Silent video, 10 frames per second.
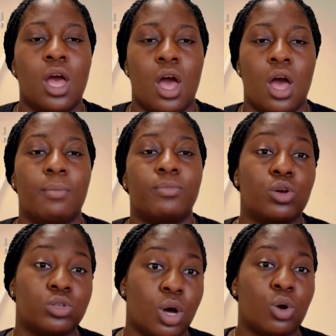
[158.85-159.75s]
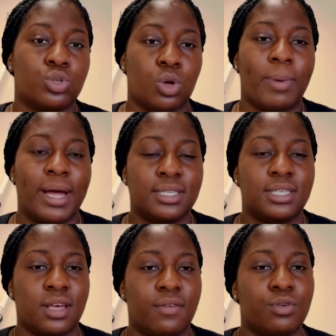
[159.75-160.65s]
Those are also band
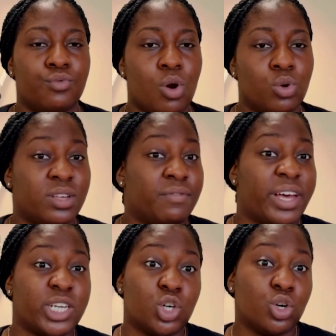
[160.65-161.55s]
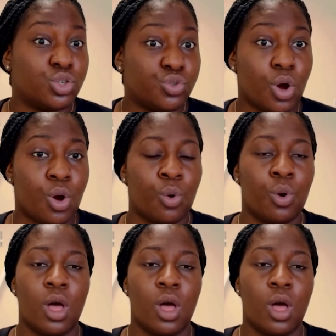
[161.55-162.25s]
7 roles, infection control,